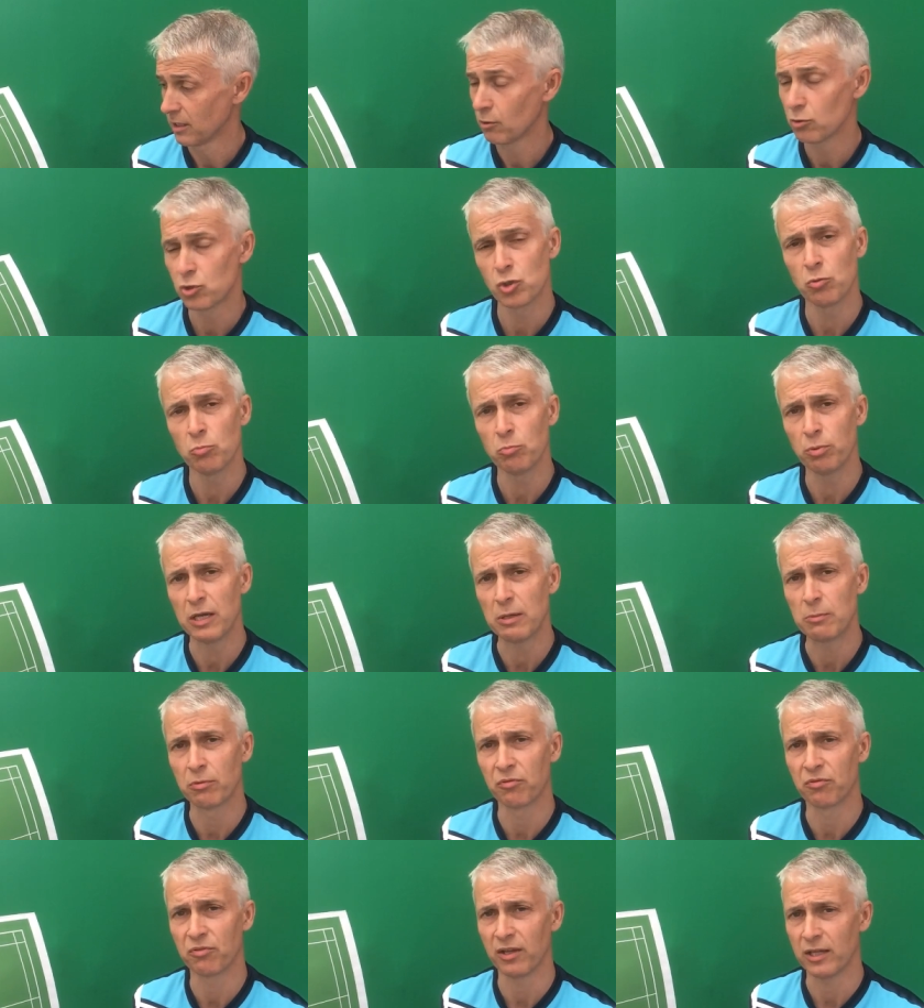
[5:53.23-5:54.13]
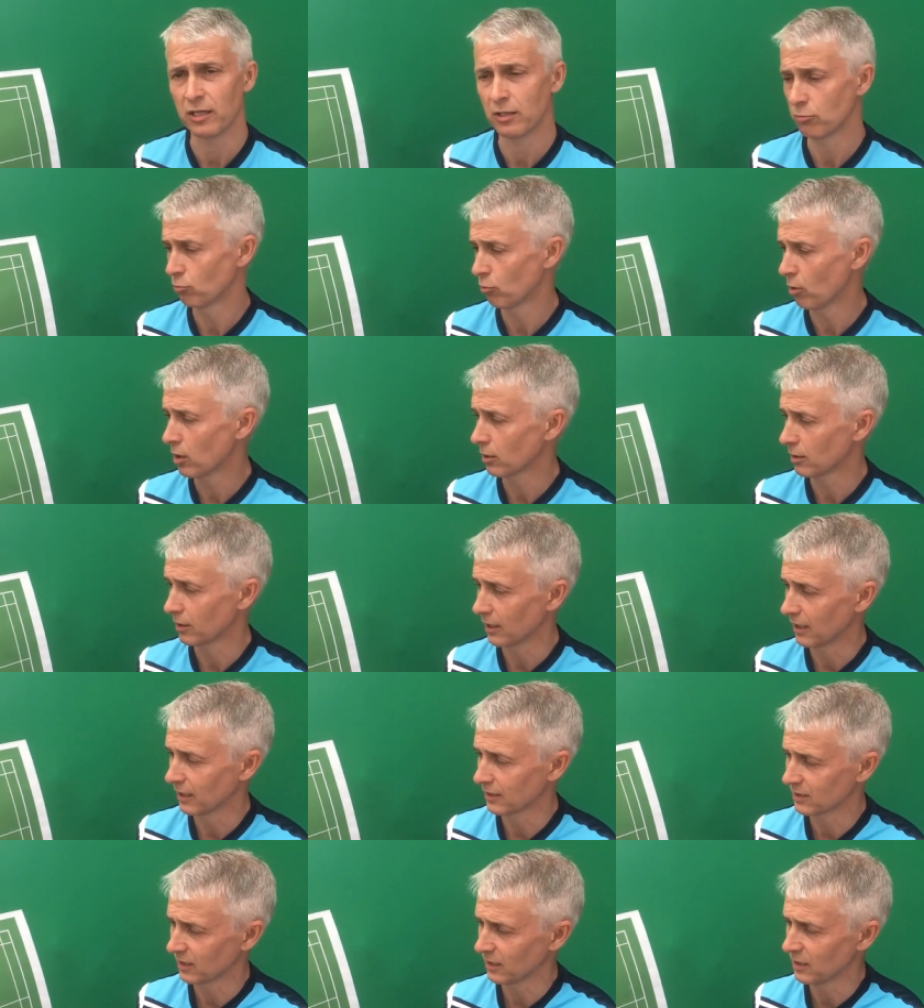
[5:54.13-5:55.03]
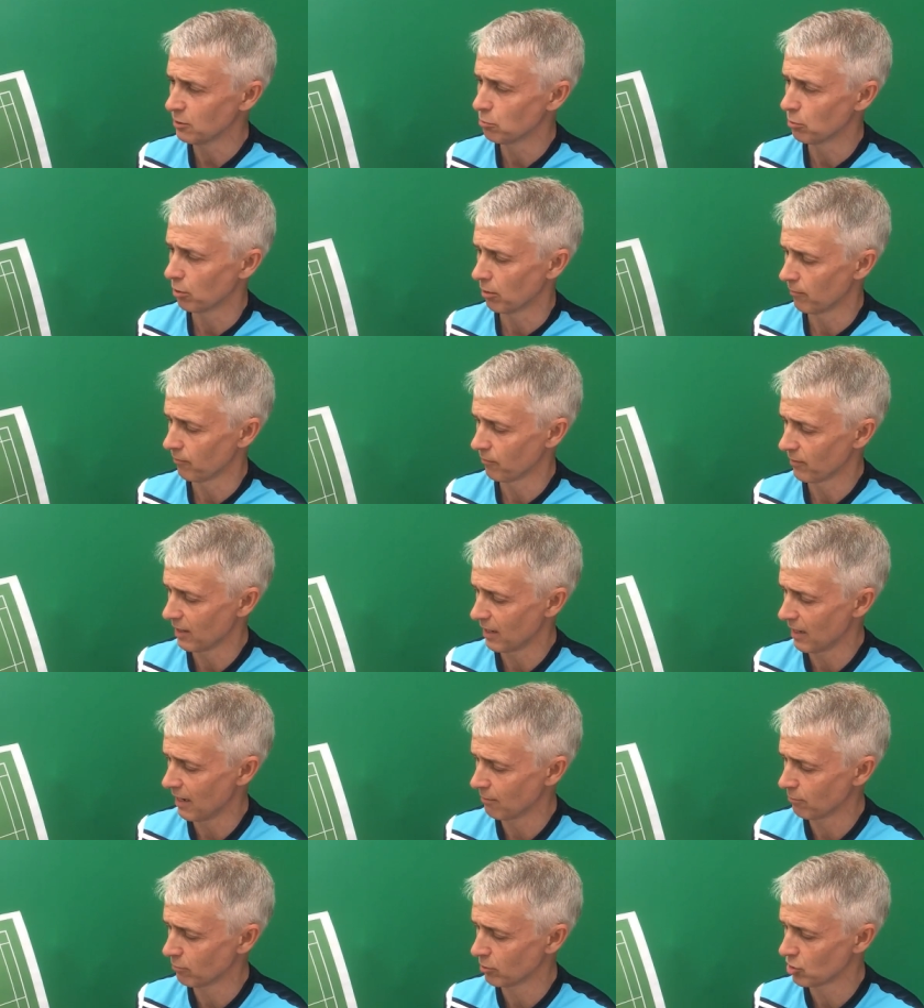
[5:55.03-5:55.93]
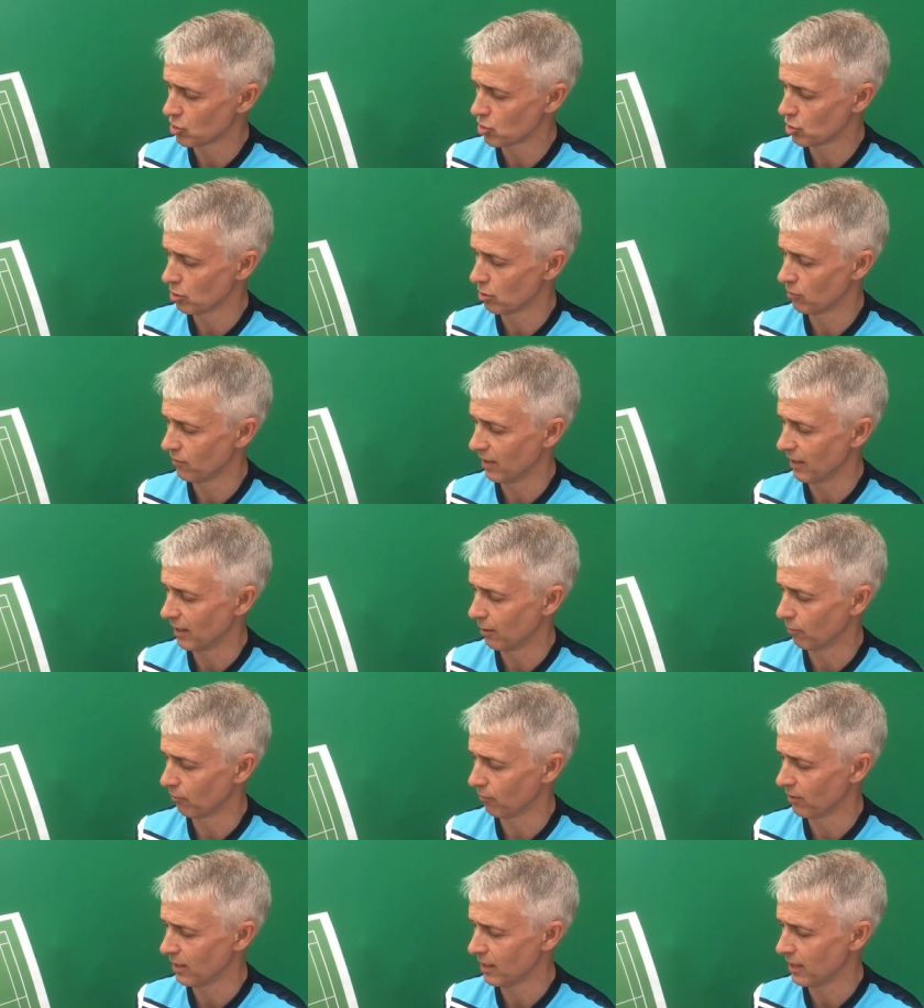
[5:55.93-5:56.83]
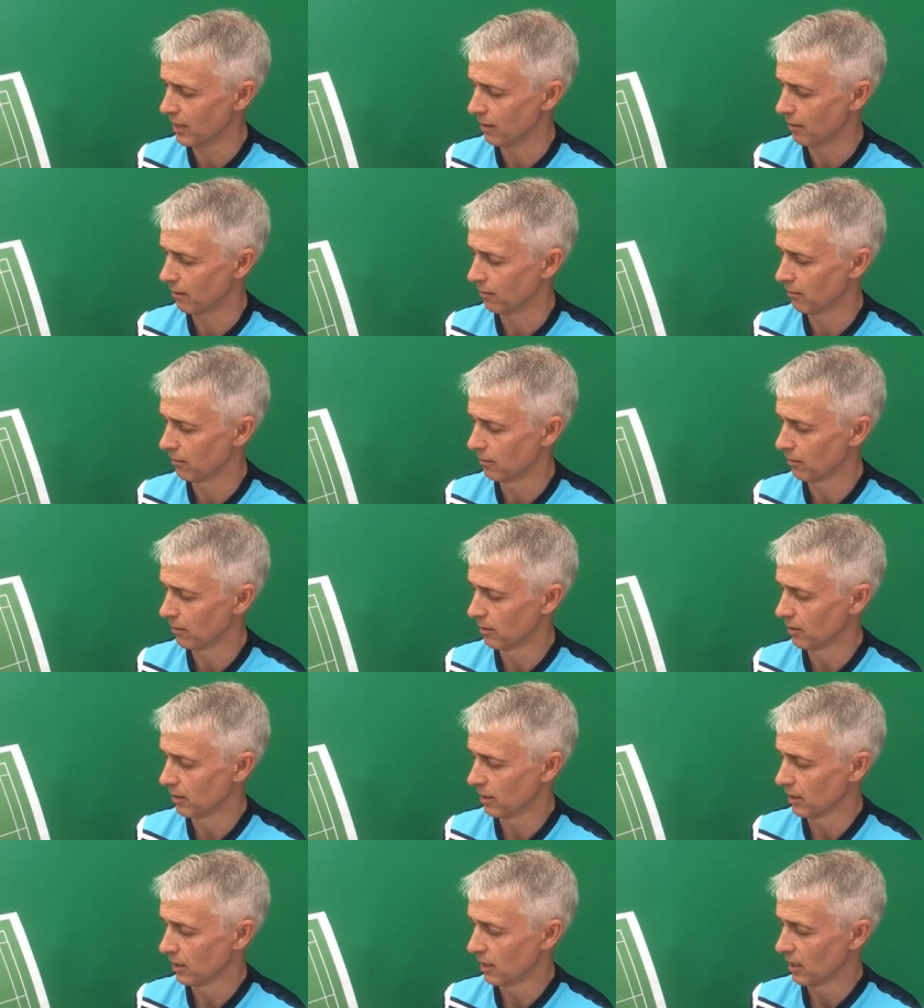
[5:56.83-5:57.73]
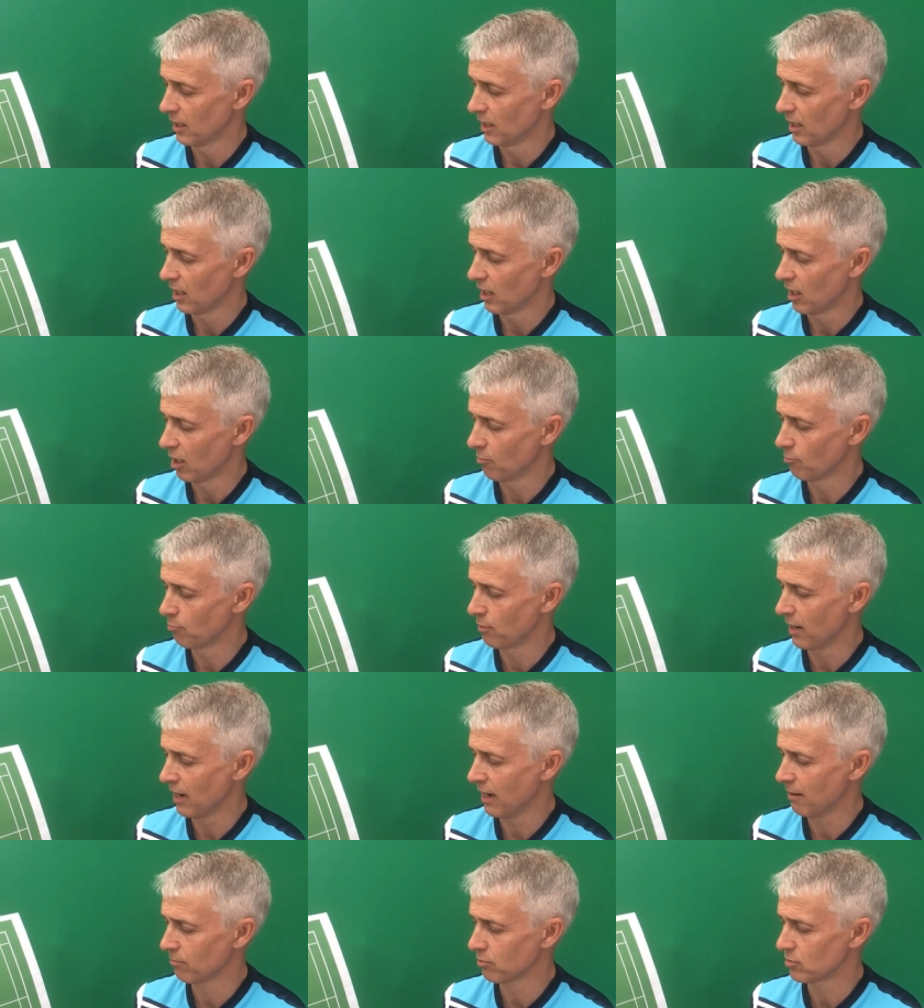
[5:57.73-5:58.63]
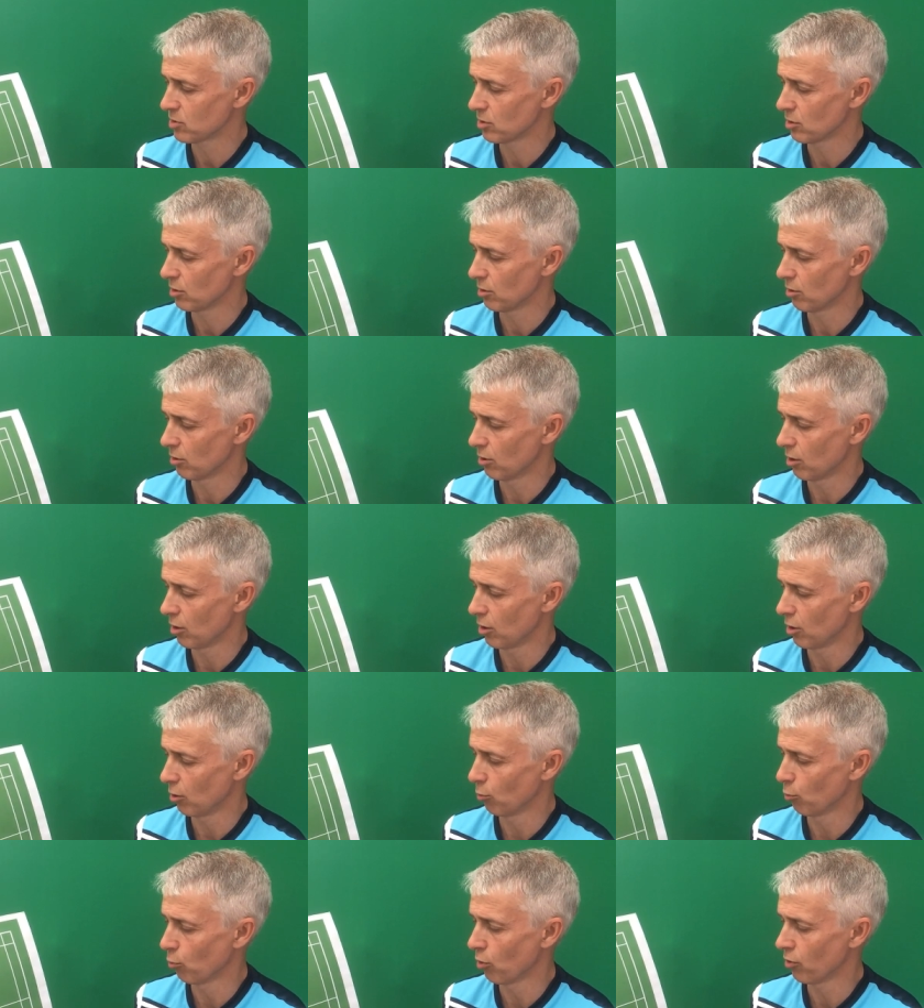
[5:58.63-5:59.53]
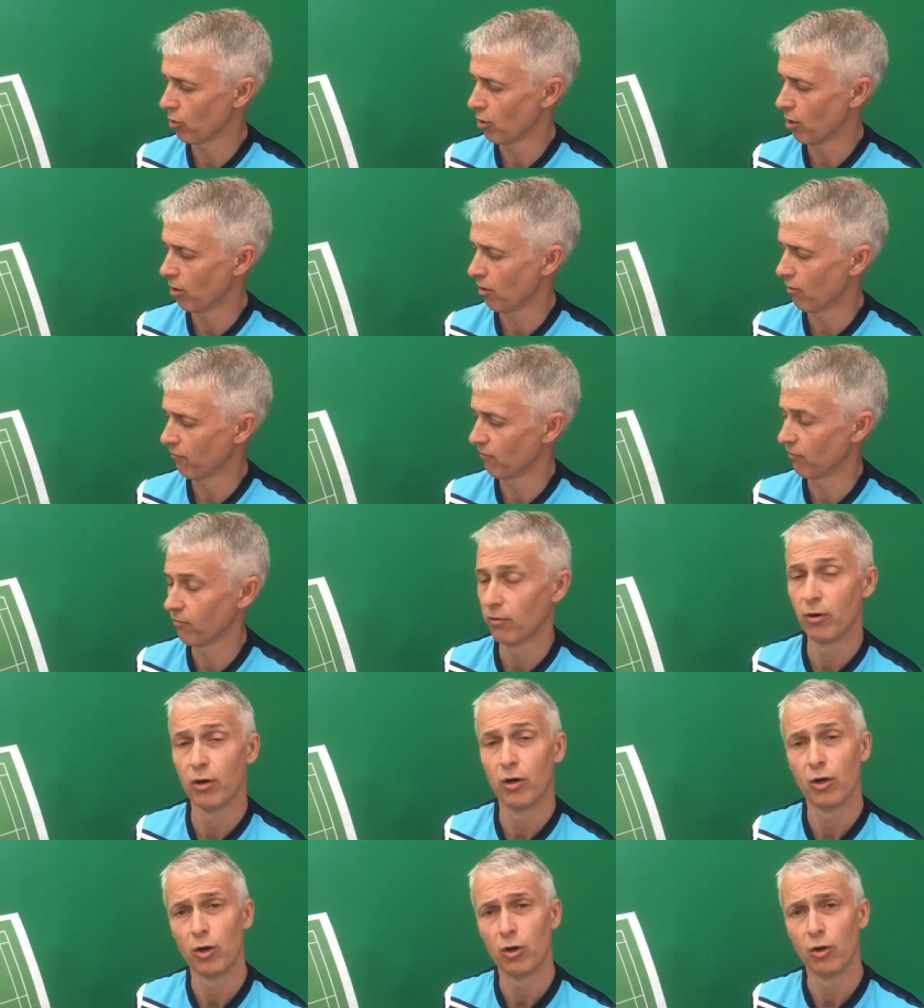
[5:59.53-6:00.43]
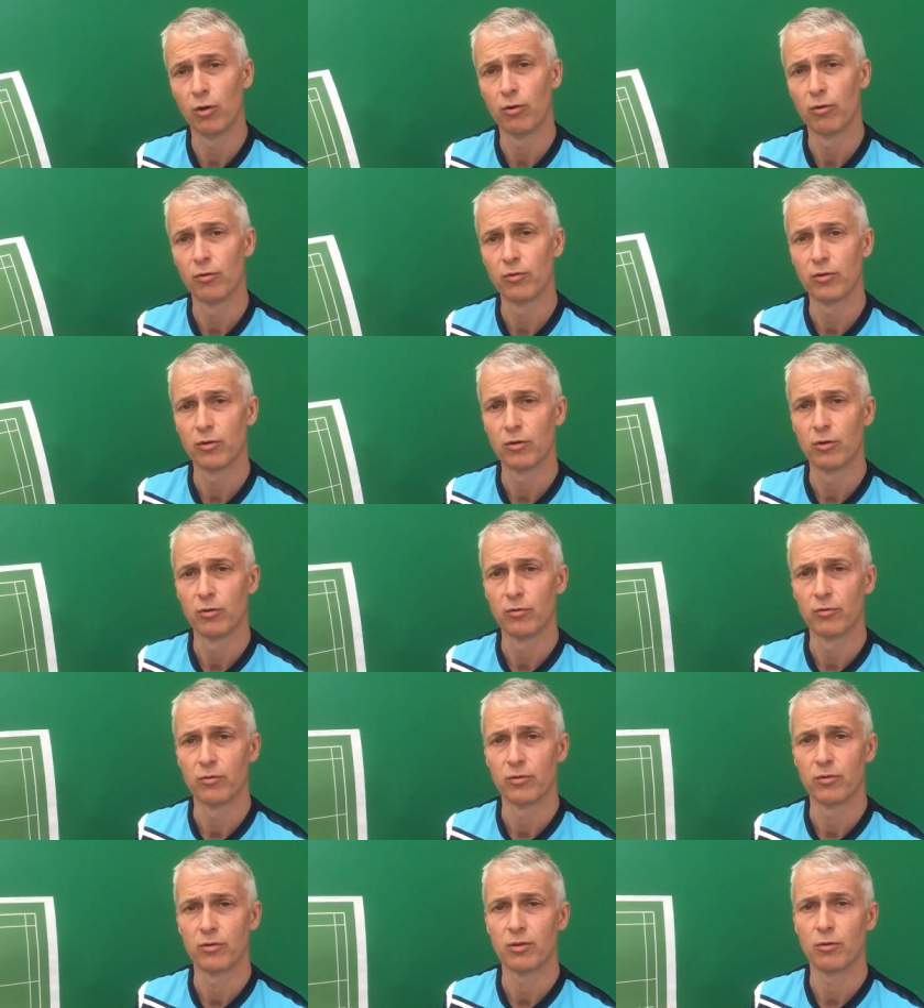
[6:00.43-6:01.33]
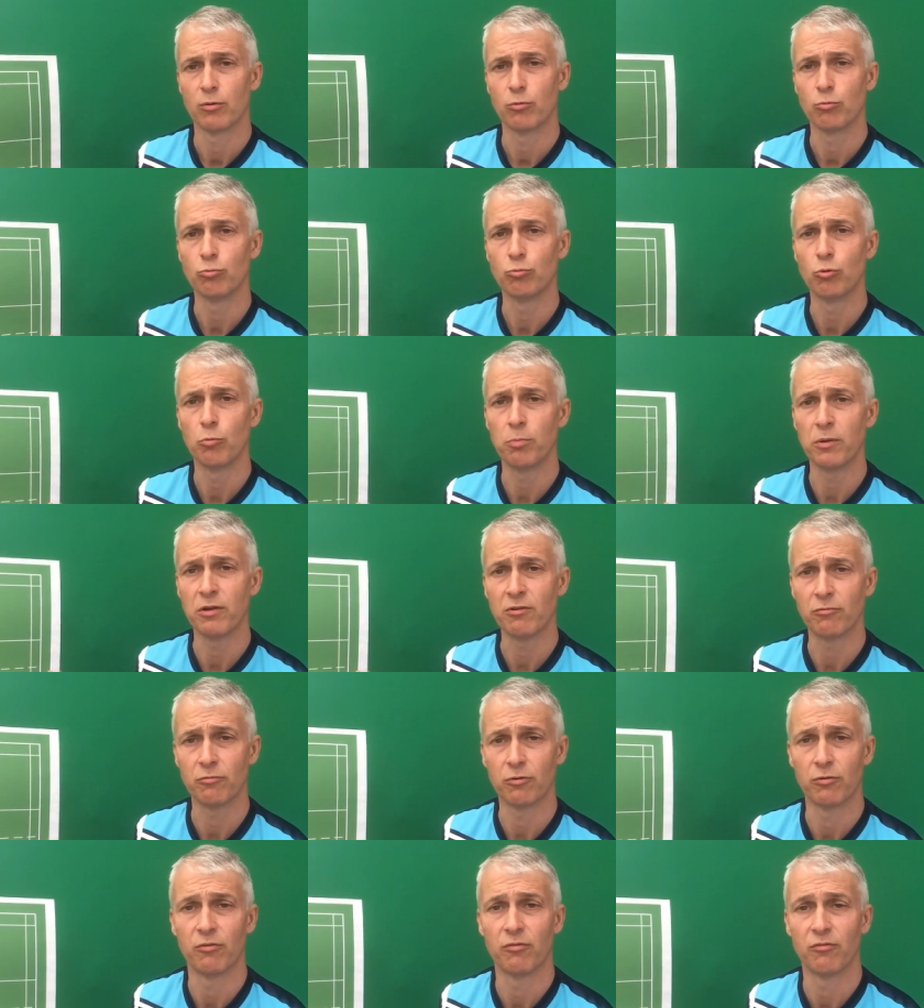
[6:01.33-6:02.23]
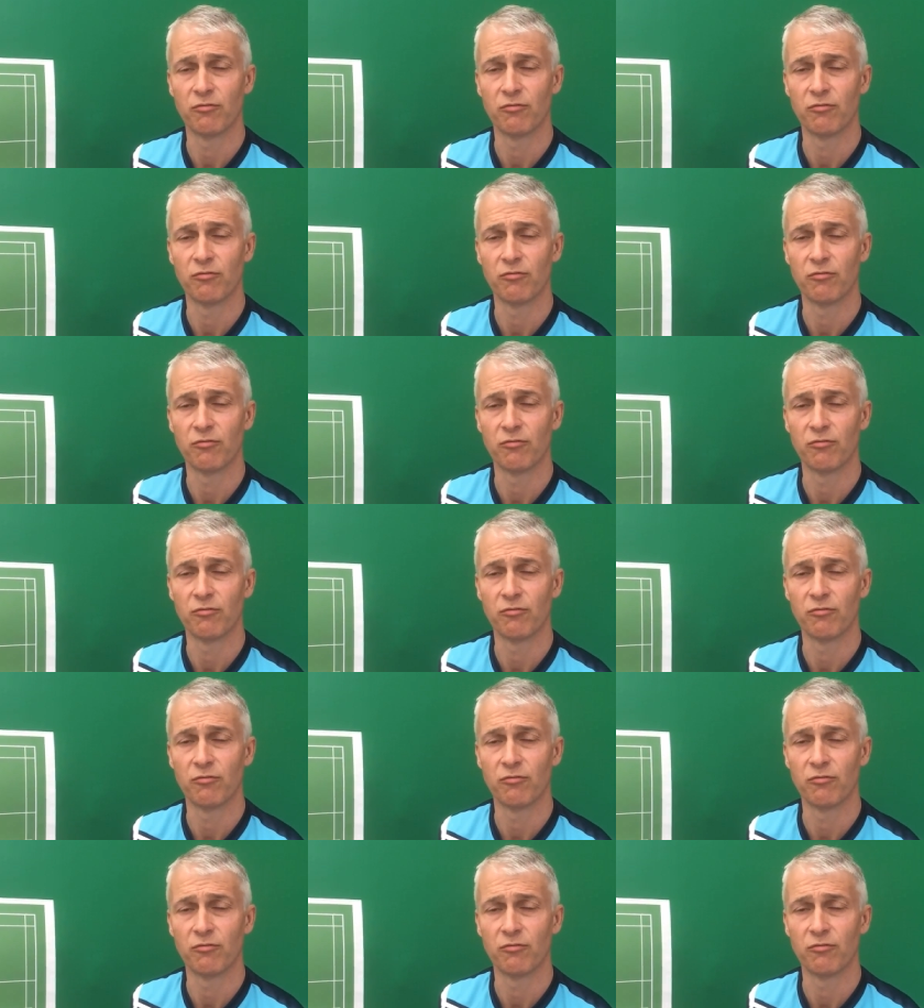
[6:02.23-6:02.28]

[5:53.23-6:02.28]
Now some people think, well, I tell you what, I'm going to serve it out there. And perhaps a one-off will be